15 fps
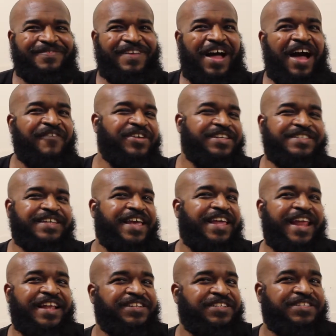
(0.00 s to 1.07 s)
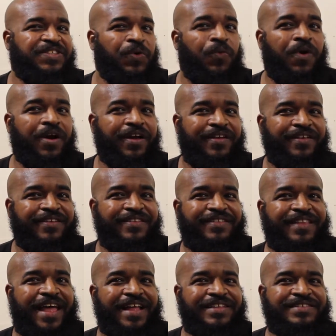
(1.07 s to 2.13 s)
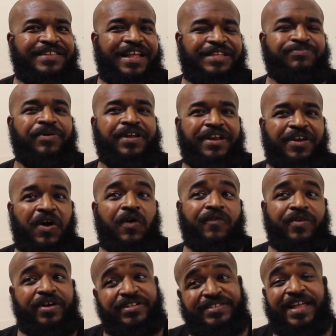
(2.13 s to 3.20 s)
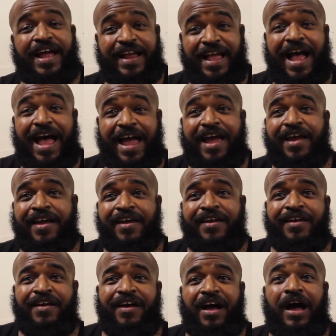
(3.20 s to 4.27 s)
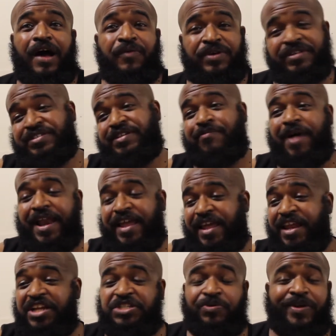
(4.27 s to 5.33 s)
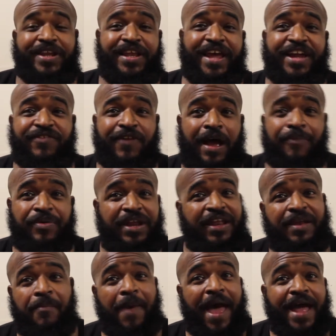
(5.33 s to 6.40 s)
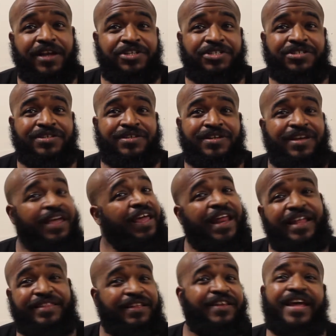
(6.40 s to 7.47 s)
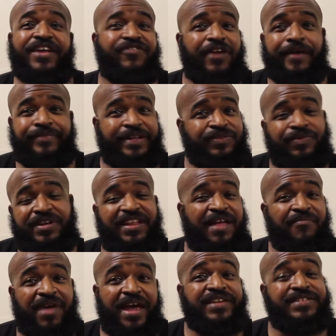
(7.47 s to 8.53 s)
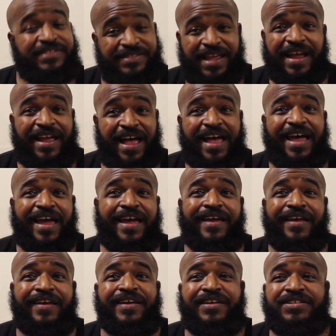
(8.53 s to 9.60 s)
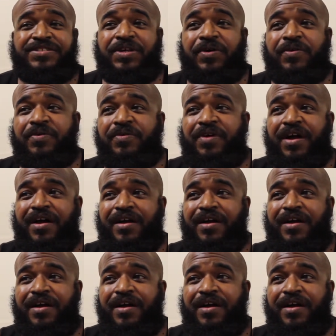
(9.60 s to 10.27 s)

obviously it ain't just the work that's putting it over, it's that guy. When somebody can hit you with a leg drop and in a match, it ain't the leg drop that's winning that match, it's that guy. So